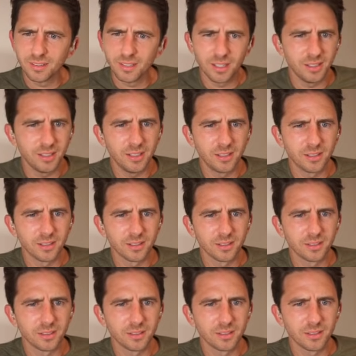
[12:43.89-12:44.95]
a
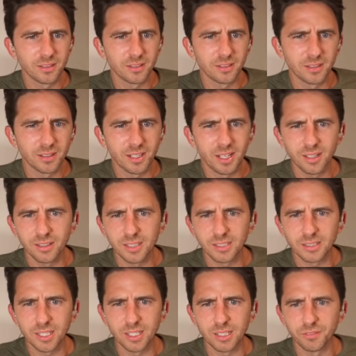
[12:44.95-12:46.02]
year, or uh, that's
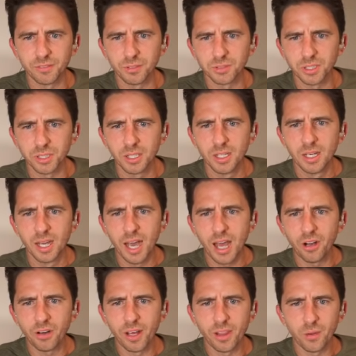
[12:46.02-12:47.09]
kind of confusing. I
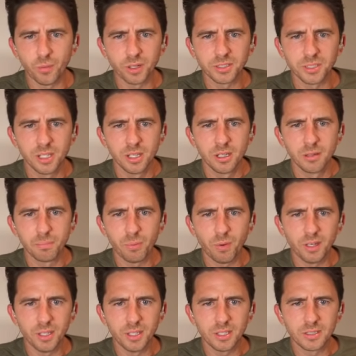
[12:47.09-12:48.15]
don't know how that works. The
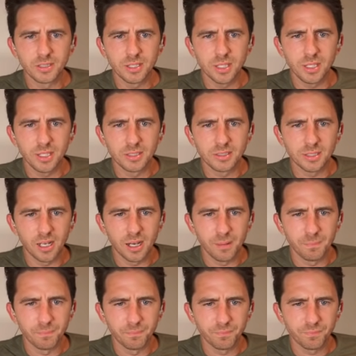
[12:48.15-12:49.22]
point is, is
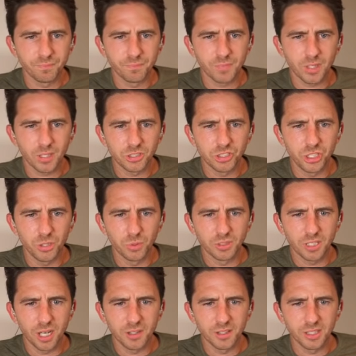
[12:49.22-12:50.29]
um, she was
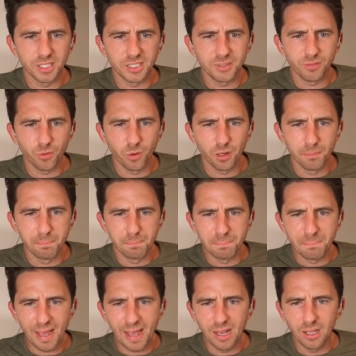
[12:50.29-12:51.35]
on the list for
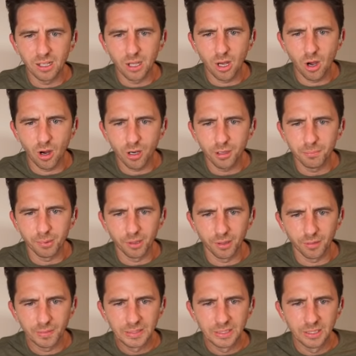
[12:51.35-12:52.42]
Bal Harbor.